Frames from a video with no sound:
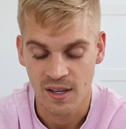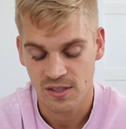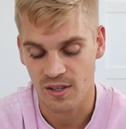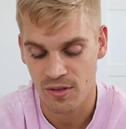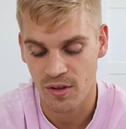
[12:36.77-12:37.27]

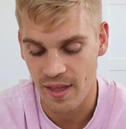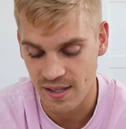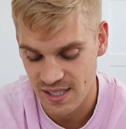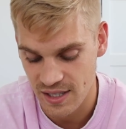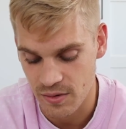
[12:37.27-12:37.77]
So I thought
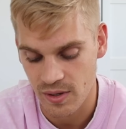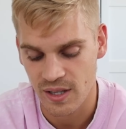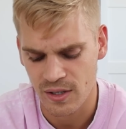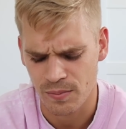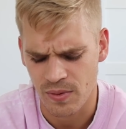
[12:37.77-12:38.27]
that set a
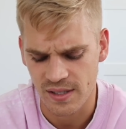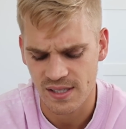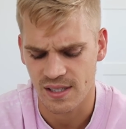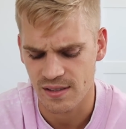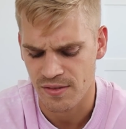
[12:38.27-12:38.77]
really good
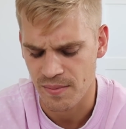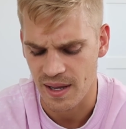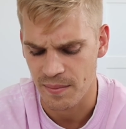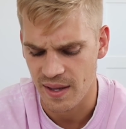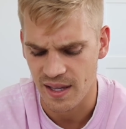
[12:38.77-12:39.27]
precedence for
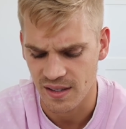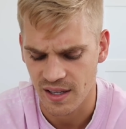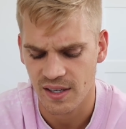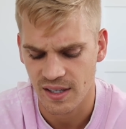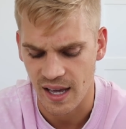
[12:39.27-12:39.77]
me, being
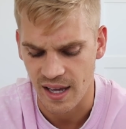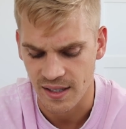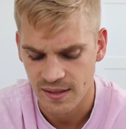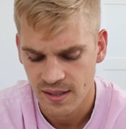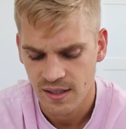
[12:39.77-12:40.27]
like,
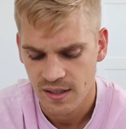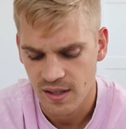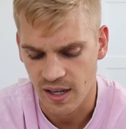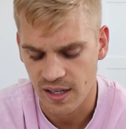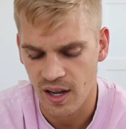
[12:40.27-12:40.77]
okay,
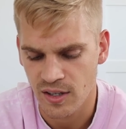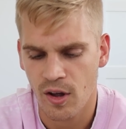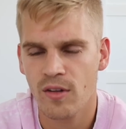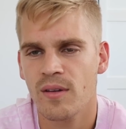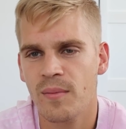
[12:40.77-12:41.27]
like, I
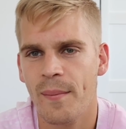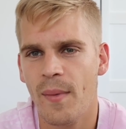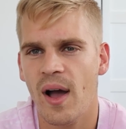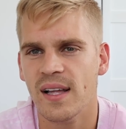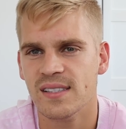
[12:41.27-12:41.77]
know that my
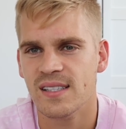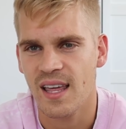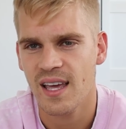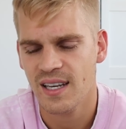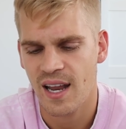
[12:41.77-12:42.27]
mind's
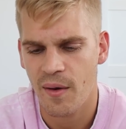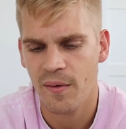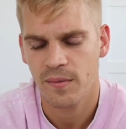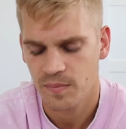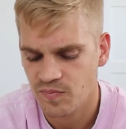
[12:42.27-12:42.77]
there,
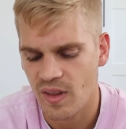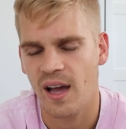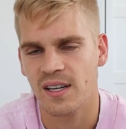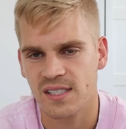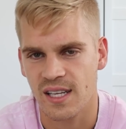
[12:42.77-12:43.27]
now
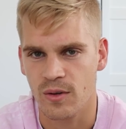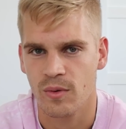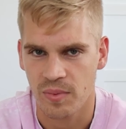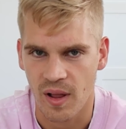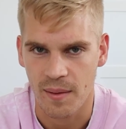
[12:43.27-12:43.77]
I just need to
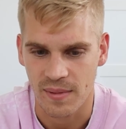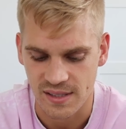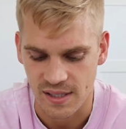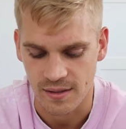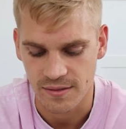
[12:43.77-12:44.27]
apply
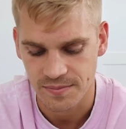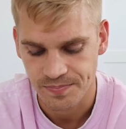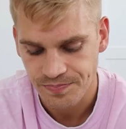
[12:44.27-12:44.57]
myself.